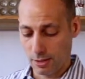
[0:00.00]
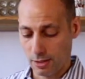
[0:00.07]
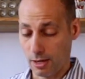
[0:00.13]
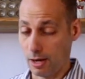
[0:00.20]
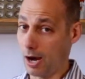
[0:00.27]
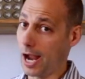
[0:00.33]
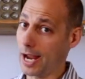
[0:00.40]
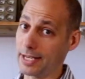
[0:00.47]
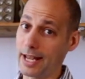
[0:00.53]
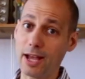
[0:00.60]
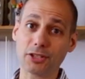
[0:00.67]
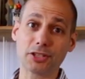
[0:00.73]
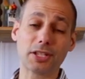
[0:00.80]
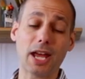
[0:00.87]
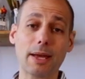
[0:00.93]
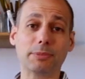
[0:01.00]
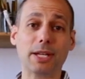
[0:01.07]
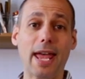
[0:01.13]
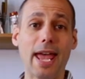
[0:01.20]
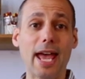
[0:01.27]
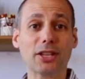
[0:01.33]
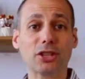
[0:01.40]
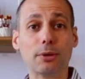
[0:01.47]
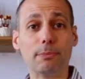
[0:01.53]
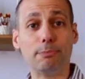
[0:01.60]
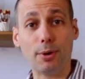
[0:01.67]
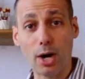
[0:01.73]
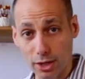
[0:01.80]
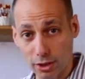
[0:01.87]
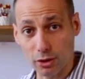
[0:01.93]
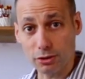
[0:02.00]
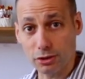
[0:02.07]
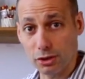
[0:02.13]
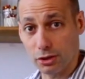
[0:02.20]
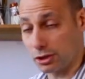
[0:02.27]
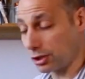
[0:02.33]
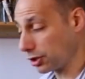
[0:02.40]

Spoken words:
All right, now it's time to add the butter to the